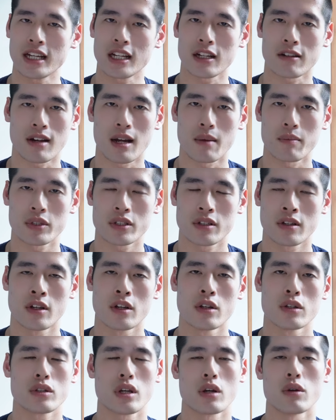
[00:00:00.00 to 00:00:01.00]
kilograms.
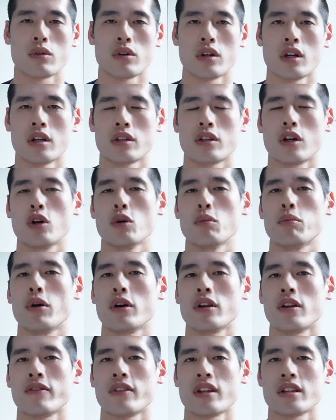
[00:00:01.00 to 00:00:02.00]
So the whole
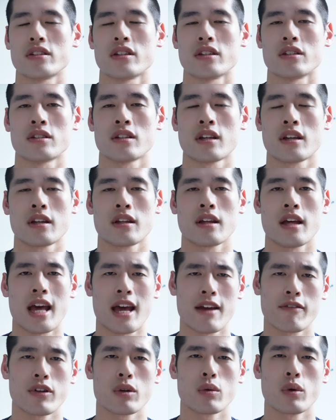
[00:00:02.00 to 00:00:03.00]
point of this is
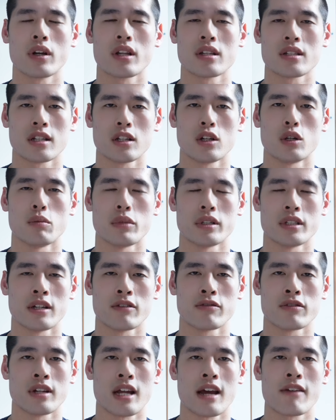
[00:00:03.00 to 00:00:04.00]
everyone is a little bit different.